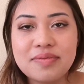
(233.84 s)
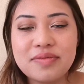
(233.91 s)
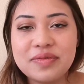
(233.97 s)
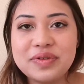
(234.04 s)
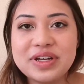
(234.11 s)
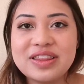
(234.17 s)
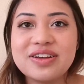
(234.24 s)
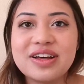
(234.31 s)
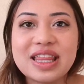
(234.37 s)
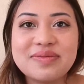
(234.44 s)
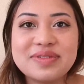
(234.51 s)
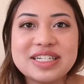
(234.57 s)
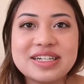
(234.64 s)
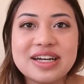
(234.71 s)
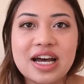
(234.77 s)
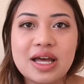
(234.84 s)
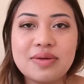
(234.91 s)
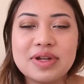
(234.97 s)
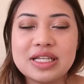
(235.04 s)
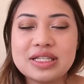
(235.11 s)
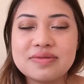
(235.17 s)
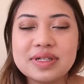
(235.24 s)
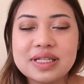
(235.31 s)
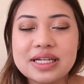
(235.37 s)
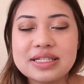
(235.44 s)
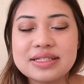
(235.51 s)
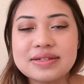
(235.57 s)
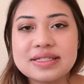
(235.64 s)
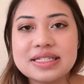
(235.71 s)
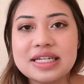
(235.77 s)
with not that much time and it's really
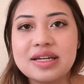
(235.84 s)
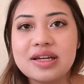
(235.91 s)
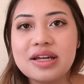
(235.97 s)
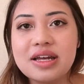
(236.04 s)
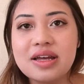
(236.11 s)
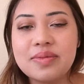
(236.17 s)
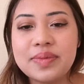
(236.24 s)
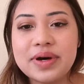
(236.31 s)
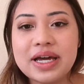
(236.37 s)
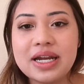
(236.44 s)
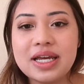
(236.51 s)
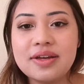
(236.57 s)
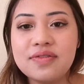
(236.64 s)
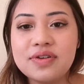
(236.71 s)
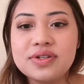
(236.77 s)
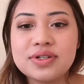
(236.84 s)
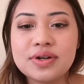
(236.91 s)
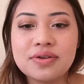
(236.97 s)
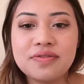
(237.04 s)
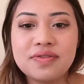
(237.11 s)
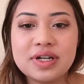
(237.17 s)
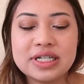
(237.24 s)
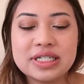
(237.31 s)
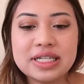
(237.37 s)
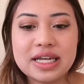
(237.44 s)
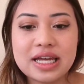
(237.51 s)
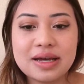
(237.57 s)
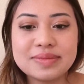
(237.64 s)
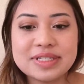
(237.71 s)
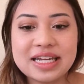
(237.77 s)
exhausting, but if you don't finish the
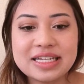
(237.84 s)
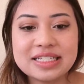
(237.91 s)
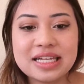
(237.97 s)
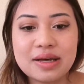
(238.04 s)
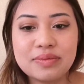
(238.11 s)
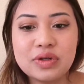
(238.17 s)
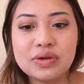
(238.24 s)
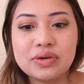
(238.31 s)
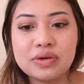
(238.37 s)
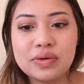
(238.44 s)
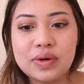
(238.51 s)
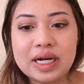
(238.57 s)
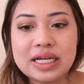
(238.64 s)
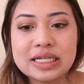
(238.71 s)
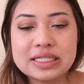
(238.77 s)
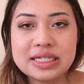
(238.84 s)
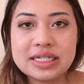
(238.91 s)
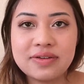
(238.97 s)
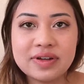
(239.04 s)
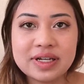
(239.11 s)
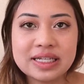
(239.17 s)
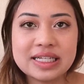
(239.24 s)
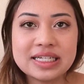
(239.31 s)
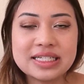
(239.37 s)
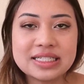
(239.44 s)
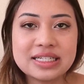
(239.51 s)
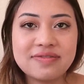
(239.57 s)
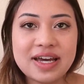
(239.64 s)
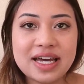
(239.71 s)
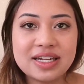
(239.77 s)
GAMSAT exam, you're already significantly
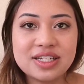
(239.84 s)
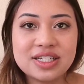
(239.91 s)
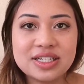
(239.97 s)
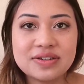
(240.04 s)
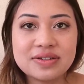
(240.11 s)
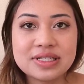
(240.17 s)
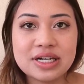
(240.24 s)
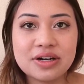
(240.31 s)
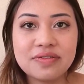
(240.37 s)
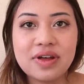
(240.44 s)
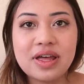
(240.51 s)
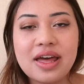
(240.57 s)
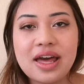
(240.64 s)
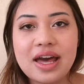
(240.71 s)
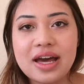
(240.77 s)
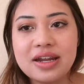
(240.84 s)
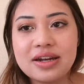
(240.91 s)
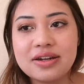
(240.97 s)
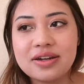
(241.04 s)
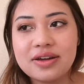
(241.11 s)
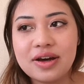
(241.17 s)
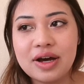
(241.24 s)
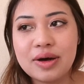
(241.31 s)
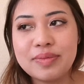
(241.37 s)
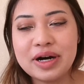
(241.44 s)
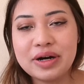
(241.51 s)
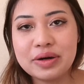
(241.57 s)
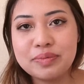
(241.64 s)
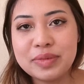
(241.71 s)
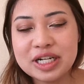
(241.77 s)
disadvantaging yourself and
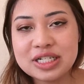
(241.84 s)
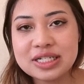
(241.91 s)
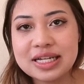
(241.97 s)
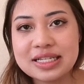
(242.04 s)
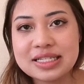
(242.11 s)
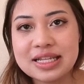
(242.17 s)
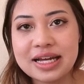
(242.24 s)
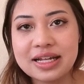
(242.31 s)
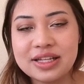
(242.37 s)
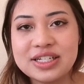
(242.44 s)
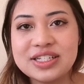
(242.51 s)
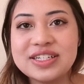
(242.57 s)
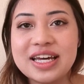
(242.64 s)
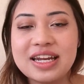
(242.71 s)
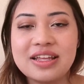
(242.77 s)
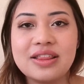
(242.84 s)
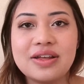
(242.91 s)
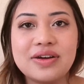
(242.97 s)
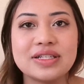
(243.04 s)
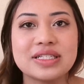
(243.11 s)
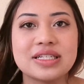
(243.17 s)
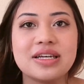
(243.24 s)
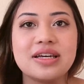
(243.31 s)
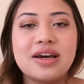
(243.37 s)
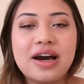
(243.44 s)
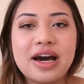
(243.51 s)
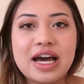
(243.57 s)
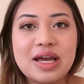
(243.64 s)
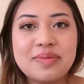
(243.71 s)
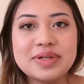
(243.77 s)
are much less likely to get in those
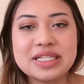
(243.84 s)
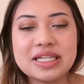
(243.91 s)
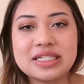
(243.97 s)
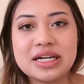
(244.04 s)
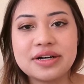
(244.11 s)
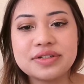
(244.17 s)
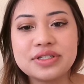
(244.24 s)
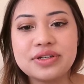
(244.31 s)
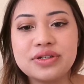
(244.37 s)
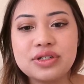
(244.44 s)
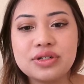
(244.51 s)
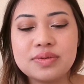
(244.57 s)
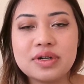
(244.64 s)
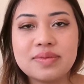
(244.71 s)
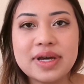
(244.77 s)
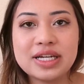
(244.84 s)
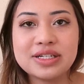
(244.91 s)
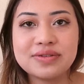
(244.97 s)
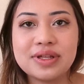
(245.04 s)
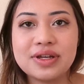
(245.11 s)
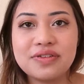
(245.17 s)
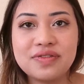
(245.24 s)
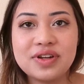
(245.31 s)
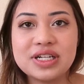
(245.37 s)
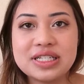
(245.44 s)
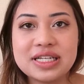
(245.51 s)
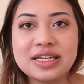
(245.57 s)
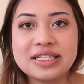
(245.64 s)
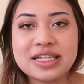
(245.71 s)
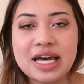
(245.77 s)
higher percentiles, so you do want to make sure that you finish
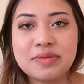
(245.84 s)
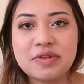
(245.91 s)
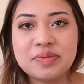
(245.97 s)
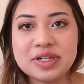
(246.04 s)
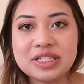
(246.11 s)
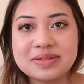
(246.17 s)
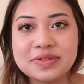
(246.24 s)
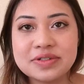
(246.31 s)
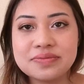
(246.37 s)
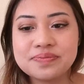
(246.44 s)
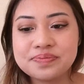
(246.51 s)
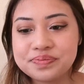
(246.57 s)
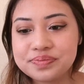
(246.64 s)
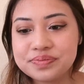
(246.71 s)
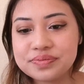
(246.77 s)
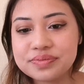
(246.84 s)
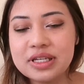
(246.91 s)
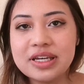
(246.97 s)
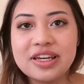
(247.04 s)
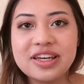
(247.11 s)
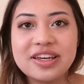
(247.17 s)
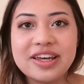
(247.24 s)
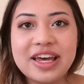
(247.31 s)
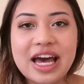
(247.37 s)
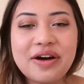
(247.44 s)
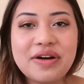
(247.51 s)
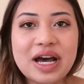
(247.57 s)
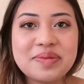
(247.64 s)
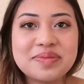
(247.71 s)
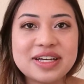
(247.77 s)
the exam if possible. How
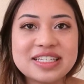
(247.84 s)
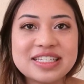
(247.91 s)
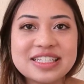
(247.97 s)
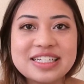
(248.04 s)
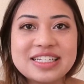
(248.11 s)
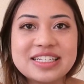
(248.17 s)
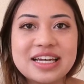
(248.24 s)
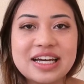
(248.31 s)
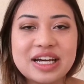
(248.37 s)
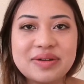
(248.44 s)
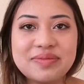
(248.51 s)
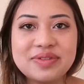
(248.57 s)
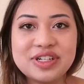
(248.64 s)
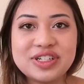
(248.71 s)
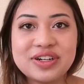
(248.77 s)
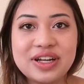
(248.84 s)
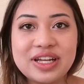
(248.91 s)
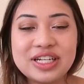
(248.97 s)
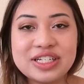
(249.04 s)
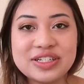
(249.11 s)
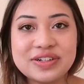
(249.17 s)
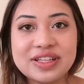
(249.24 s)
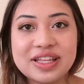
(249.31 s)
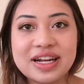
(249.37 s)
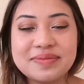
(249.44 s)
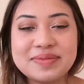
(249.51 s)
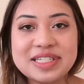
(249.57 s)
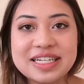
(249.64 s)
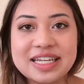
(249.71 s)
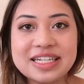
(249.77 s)
I personally ensure that
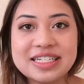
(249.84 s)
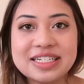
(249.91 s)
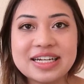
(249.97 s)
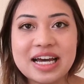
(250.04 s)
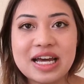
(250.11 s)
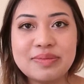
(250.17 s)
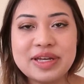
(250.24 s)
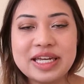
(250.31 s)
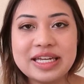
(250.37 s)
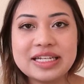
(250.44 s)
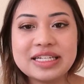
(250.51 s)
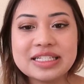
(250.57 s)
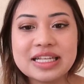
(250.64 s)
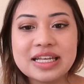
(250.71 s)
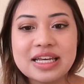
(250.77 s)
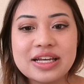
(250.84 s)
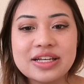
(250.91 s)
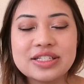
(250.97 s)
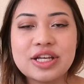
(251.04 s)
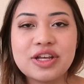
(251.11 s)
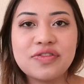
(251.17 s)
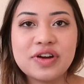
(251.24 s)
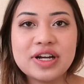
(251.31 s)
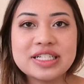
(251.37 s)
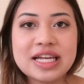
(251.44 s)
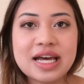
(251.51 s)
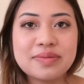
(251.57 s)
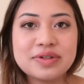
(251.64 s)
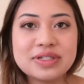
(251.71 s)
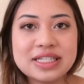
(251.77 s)
I'm sticking to time is, so for
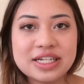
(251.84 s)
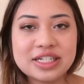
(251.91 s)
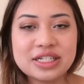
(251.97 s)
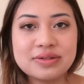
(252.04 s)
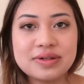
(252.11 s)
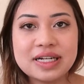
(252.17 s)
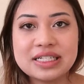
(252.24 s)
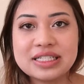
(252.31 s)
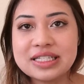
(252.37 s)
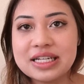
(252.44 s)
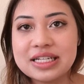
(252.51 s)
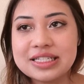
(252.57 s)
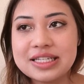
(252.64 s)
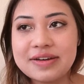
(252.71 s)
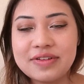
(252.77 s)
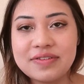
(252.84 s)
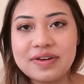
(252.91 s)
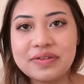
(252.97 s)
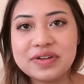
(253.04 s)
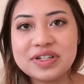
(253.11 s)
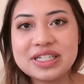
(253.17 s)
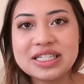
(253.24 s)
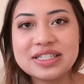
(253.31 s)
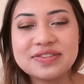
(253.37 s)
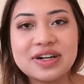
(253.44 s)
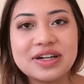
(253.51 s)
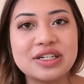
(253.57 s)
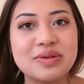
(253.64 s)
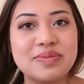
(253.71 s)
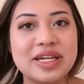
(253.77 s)
example, section 1 has 75 questions for
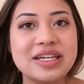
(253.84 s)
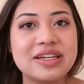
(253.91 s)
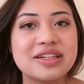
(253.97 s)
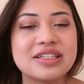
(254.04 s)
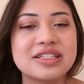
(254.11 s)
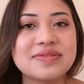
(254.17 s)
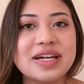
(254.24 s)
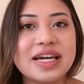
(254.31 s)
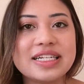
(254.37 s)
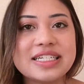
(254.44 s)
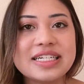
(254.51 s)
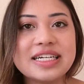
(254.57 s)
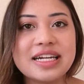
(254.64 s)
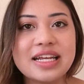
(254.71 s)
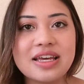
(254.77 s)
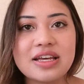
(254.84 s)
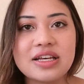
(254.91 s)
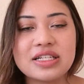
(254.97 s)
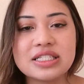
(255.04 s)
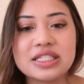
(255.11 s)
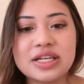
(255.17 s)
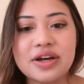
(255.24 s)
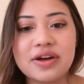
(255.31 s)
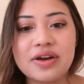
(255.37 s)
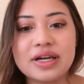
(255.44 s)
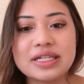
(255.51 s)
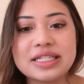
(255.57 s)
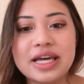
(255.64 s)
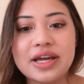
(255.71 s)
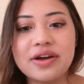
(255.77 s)
100 minutes when I did it, so
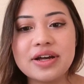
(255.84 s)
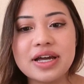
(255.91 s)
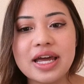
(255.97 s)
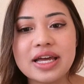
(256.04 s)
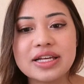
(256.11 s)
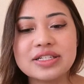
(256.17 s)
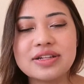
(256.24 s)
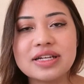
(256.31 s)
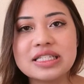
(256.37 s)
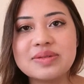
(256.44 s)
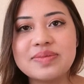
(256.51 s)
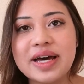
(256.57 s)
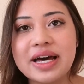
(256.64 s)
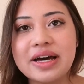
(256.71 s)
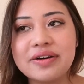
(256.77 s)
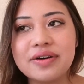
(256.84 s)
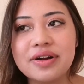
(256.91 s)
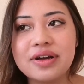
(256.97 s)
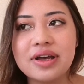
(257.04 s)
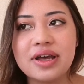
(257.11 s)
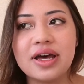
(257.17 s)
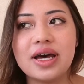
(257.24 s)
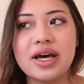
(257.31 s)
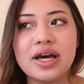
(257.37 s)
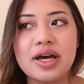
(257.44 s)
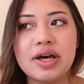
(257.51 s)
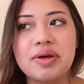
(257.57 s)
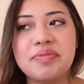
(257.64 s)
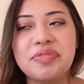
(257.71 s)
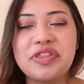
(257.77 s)
I say, okay, so that's about
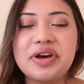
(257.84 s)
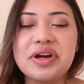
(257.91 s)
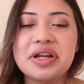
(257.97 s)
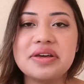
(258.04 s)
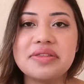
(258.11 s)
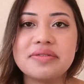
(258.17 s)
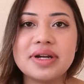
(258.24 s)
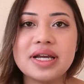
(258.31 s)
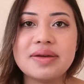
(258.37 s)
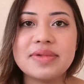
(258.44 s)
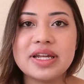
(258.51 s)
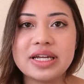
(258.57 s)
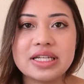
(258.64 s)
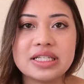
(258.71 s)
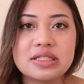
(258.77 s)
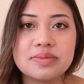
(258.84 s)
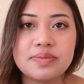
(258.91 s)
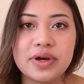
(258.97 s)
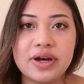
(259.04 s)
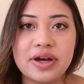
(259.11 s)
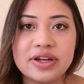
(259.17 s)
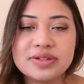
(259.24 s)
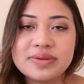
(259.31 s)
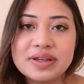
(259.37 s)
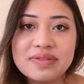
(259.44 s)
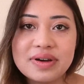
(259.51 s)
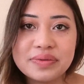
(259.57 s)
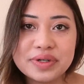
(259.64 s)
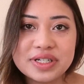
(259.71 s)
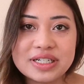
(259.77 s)
33 minutes per
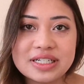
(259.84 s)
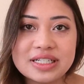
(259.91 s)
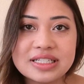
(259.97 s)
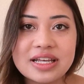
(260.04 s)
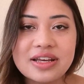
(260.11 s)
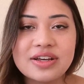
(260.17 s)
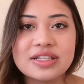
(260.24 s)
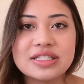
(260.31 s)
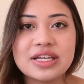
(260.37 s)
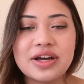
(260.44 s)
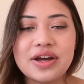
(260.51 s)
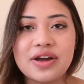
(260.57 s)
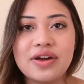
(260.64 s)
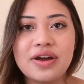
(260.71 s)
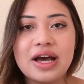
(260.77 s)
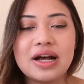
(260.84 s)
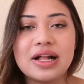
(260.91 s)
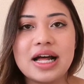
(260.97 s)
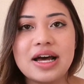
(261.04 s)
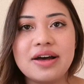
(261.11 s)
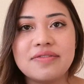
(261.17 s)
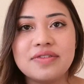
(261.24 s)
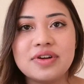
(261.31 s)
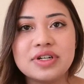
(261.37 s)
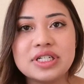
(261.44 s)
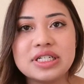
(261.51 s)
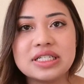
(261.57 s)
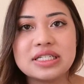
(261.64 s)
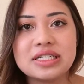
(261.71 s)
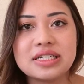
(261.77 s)
25 questions. So I'll have not
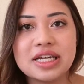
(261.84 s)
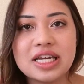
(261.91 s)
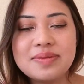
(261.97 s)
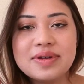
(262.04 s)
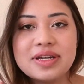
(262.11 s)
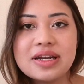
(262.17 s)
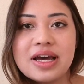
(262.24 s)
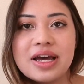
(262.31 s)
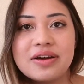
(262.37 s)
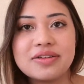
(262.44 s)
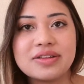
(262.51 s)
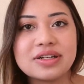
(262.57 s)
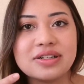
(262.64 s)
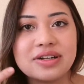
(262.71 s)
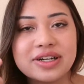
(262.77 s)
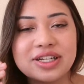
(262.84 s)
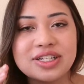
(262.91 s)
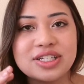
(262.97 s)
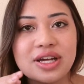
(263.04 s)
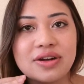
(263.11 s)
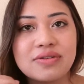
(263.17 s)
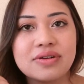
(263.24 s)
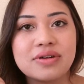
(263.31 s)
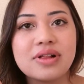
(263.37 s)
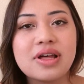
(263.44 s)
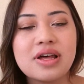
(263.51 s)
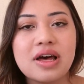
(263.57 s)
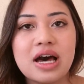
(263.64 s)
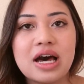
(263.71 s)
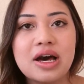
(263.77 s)
just keeping an eye on the clock in general,
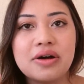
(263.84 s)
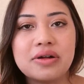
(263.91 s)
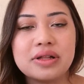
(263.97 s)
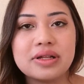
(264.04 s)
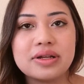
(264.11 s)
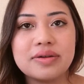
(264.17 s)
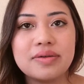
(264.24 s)
I'll